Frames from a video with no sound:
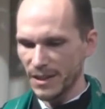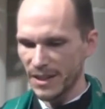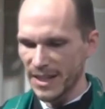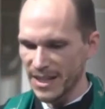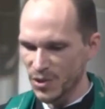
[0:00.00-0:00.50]
Then
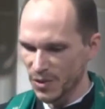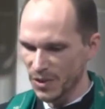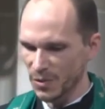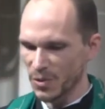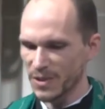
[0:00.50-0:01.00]
an angel
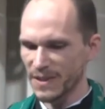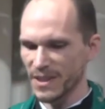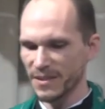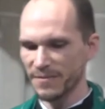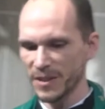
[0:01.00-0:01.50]
of the Lord
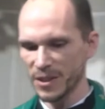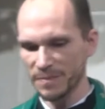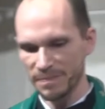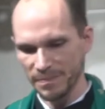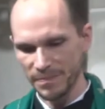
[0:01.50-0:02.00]
said to
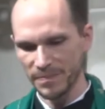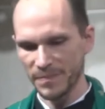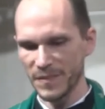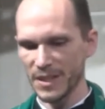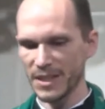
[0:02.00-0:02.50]
Philip,
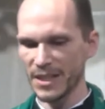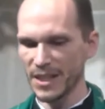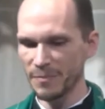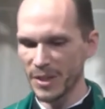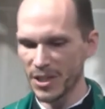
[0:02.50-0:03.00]
Get
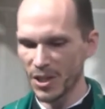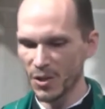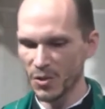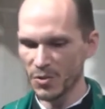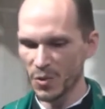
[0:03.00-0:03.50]
up and
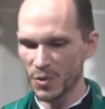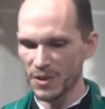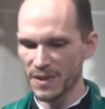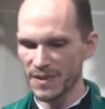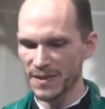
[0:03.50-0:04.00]
go toward the